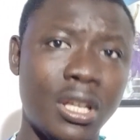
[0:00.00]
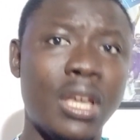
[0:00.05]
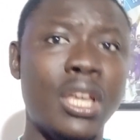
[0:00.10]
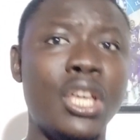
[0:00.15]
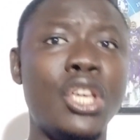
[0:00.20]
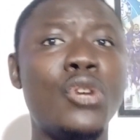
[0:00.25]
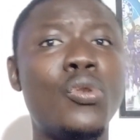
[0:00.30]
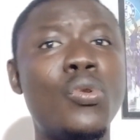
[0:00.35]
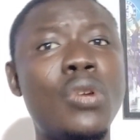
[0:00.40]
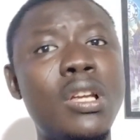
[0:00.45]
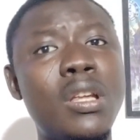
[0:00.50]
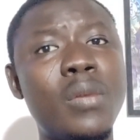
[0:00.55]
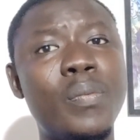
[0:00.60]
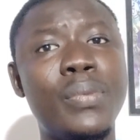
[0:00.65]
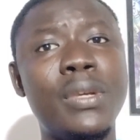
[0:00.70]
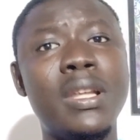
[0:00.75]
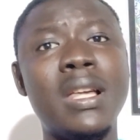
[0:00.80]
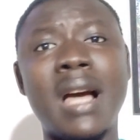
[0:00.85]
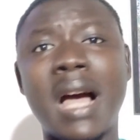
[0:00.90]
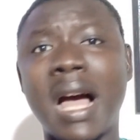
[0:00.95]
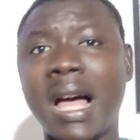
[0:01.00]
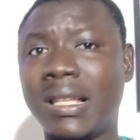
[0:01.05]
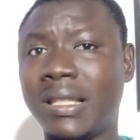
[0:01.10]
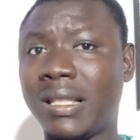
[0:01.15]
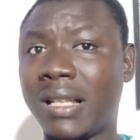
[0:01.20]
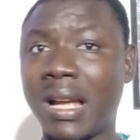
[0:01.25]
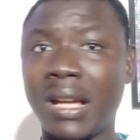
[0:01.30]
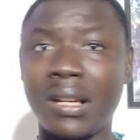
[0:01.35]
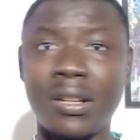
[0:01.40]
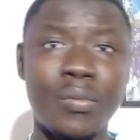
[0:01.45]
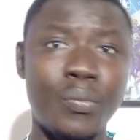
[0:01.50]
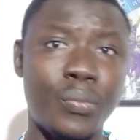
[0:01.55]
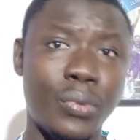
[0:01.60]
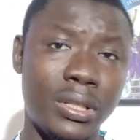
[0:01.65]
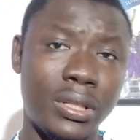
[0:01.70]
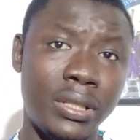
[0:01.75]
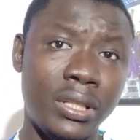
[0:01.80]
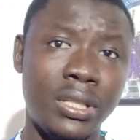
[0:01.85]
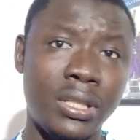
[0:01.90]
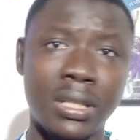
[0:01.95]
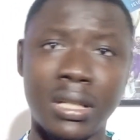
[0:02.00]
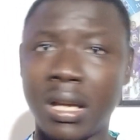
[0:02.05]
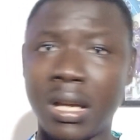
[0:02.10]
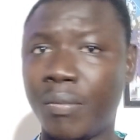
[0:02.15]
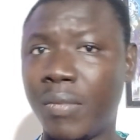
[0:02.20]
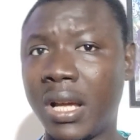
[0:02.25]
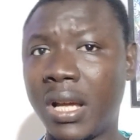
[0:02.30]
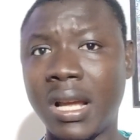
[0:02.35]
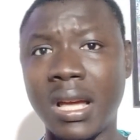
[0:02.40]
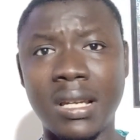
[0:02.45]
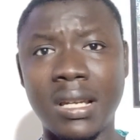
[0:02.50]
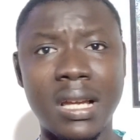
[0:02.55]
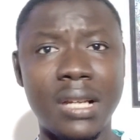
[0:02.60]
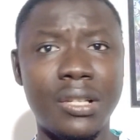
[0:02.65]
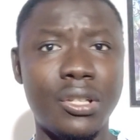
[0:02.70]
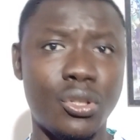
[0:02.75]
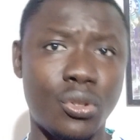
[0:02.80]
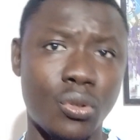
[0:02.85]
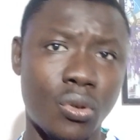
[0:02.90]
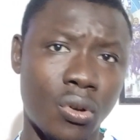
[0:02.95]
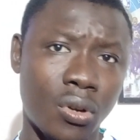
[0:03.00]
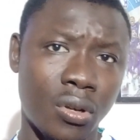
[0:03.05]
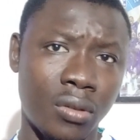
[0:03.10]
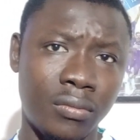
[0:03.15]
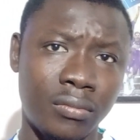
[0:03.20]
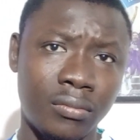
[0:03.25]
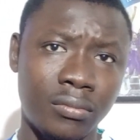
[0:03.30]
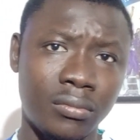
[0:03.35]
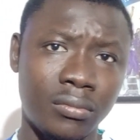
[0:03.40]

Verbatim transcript: He only play as striking position number nine. That is all.